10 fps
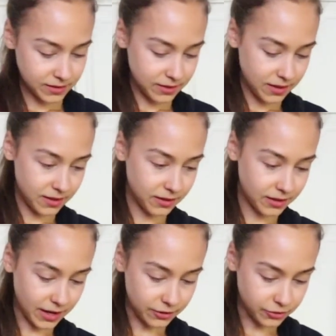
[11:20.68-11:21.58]
And then
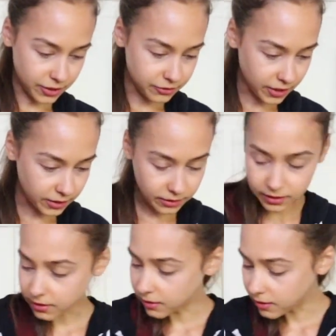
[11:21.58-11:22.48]
the extra, I try to,
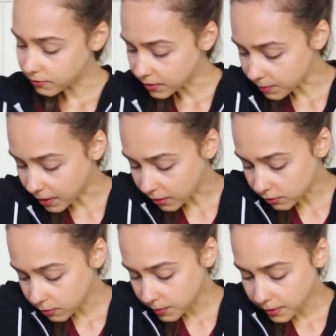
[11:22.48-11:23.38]
like, even them out a
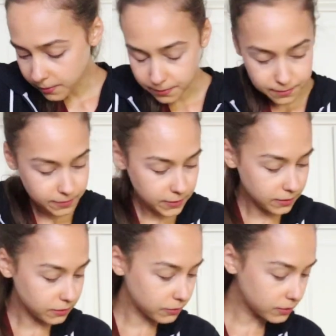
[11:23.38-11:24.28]
little bit. And
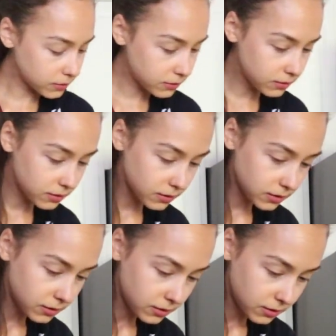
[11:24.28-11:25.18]
this one,
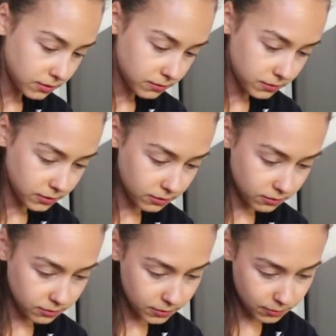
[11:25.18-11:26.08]
a
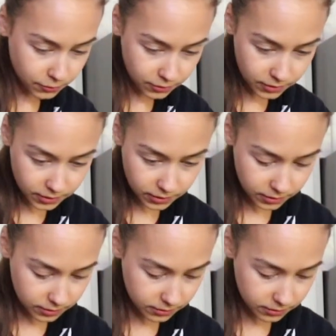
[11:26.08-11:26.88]
little bit more.